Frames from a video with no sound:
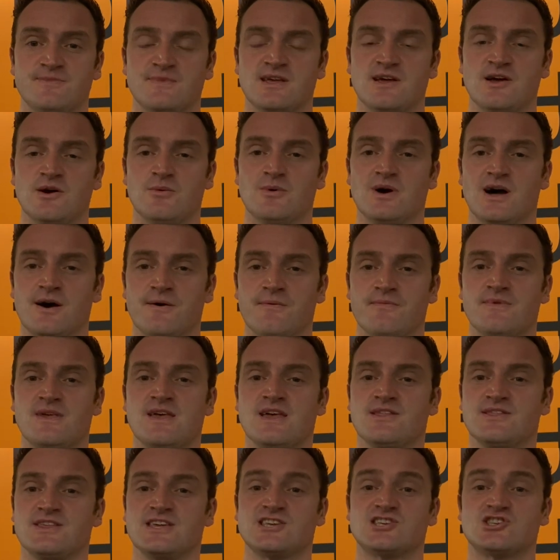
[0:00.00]
Well,
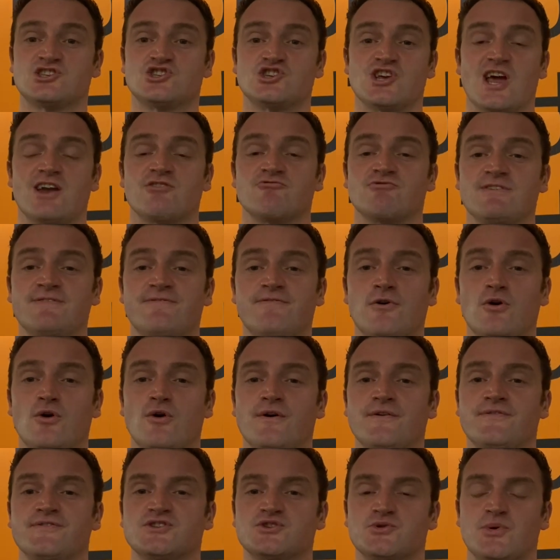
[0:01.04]
this January
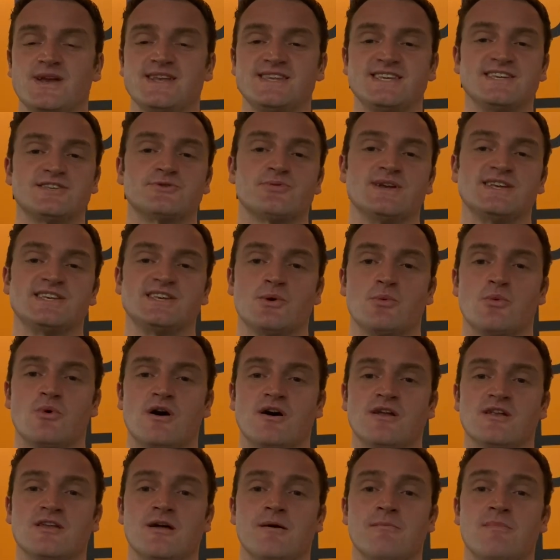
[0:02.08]
4th,
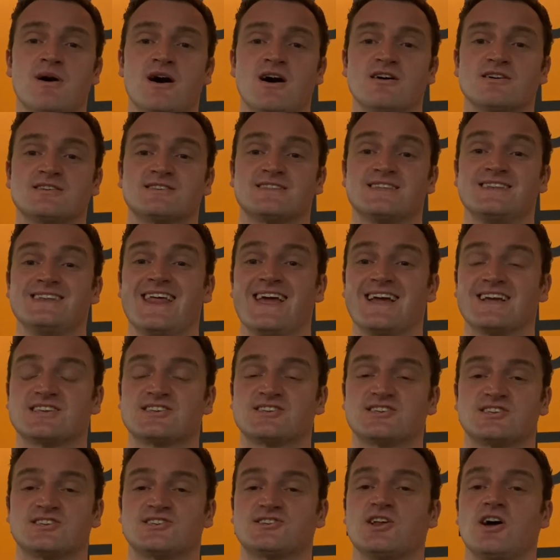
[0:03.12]
2021 marks the
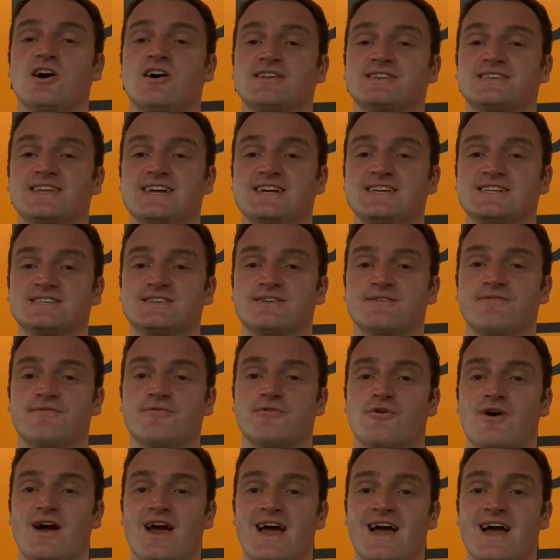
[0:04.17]
next start date
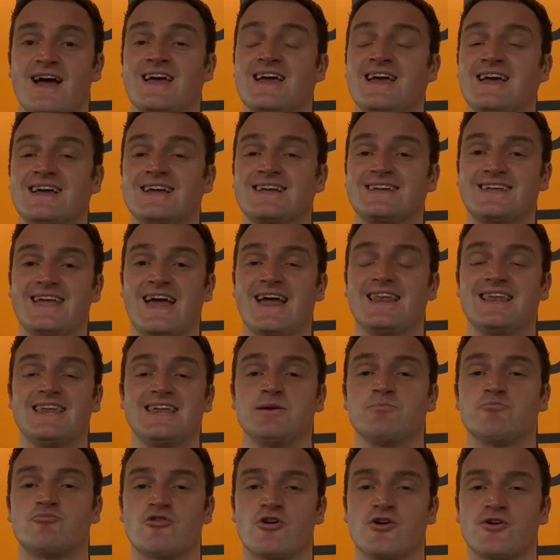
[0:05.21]
for our Get
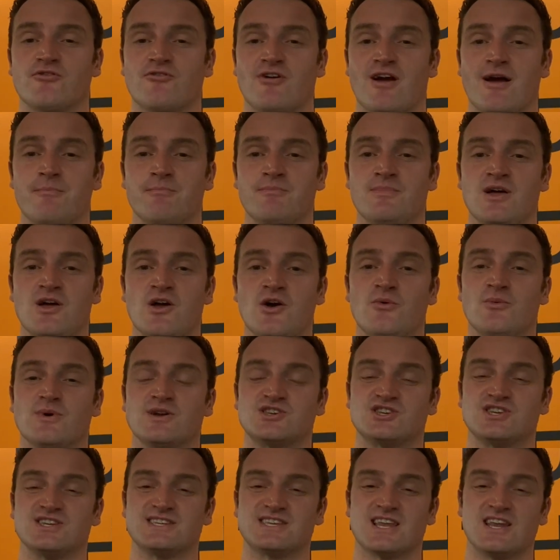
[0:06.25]
Lean program,
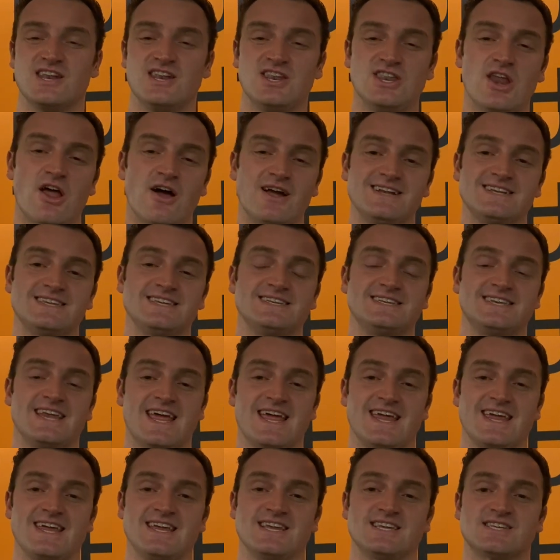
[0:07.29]
which is 90
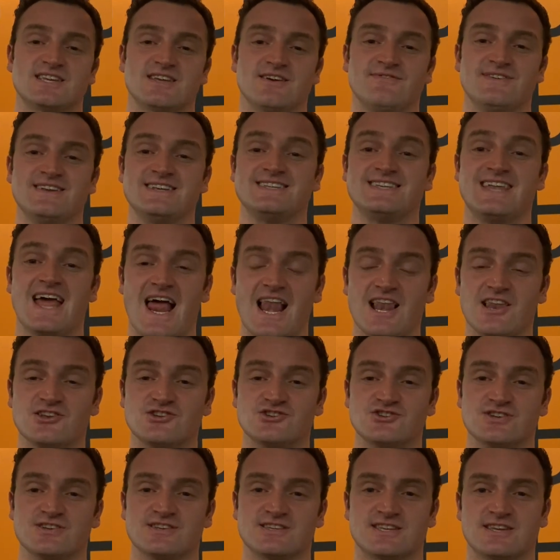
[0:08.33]
days of
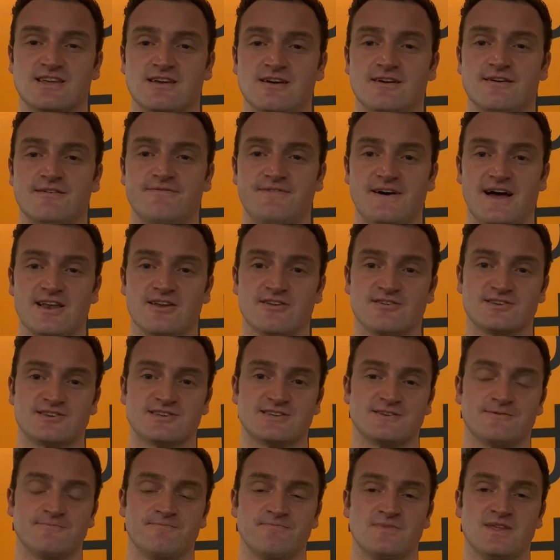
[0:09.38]
intelligent fat
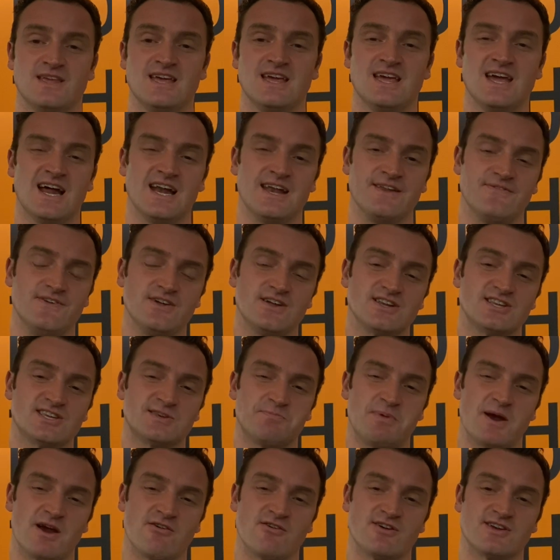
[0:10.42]
loss. And if you can
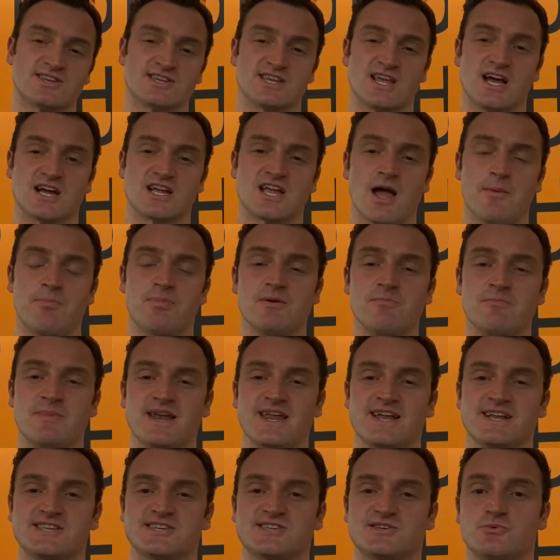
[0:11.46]
spare us a couple of
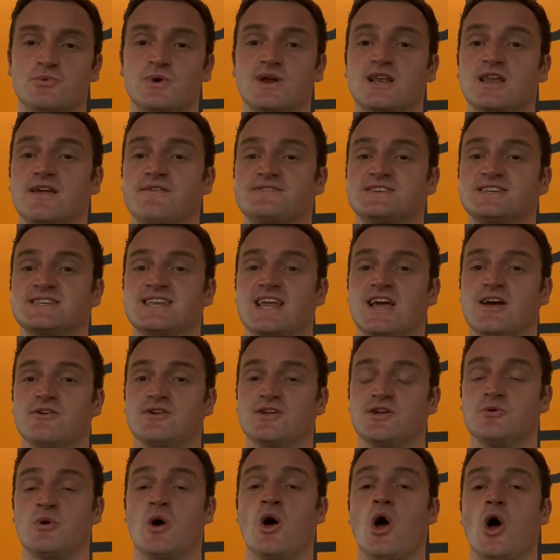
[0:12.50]
minutes, we'd love to tell
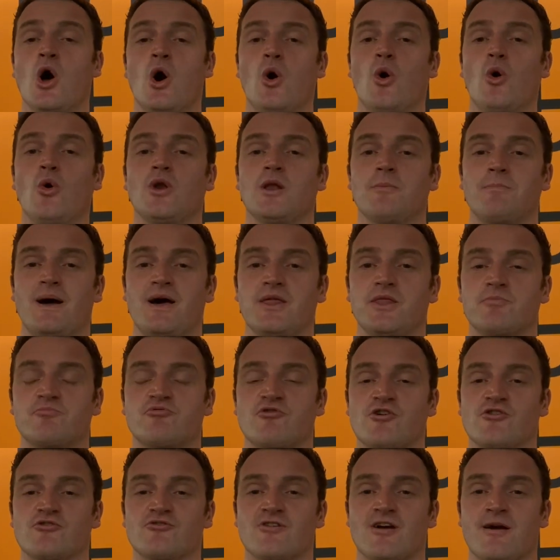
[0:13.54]
you all about the
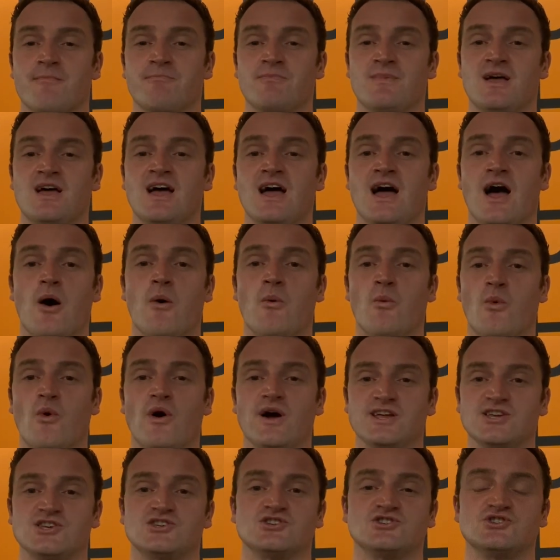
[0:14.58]
program and why
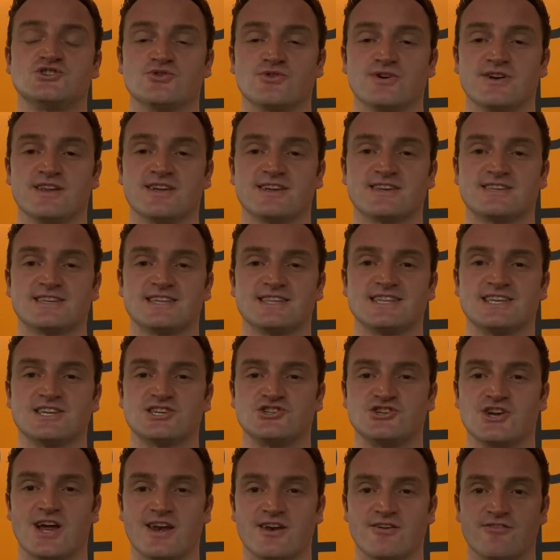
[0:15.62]
you should join us this
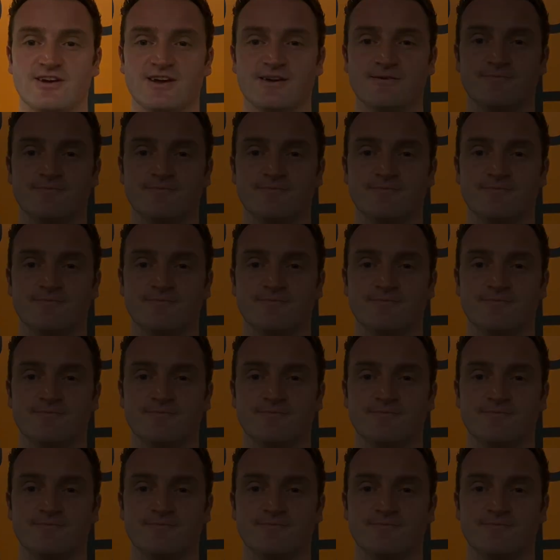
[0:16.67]
January.